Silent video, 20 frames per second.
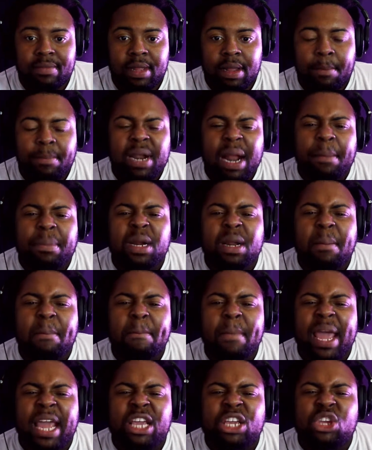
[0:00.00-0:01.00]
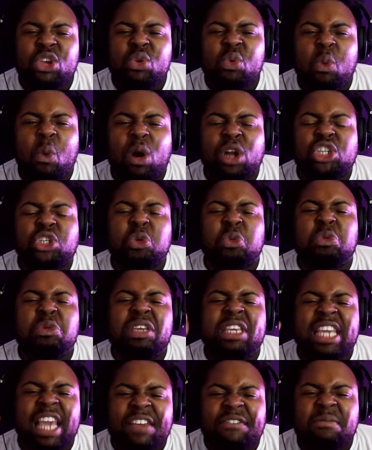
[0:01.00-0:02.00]
But I'm going to make you want to
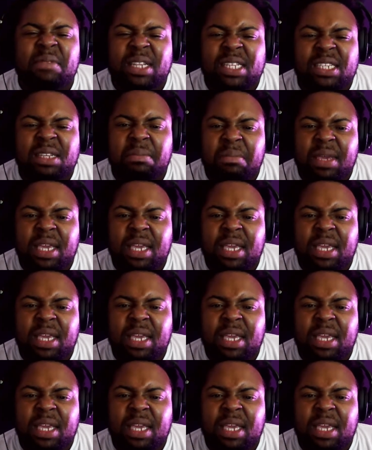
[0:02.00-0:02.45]
give it to me.